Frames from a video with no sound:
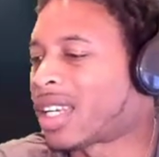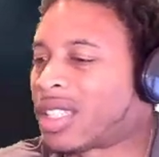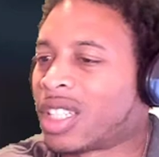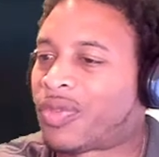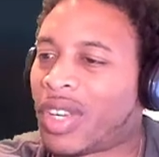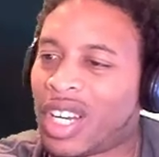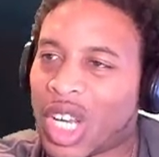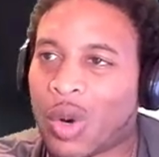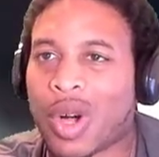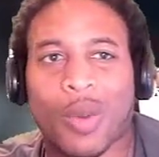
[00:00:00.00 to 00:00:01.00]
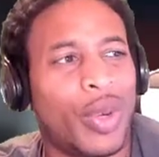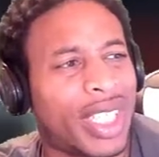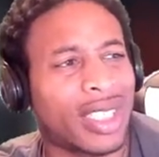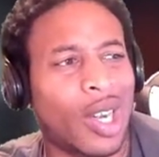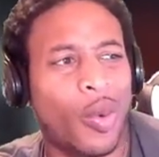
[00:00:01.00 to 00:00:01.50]
get this video up. We
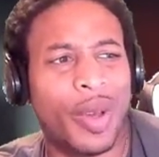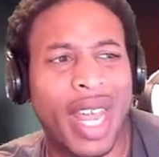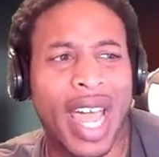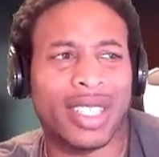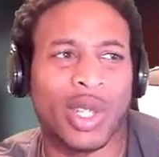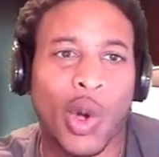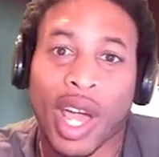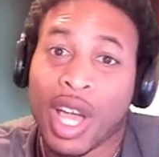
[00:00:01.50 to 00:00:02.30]
just gonna react to it.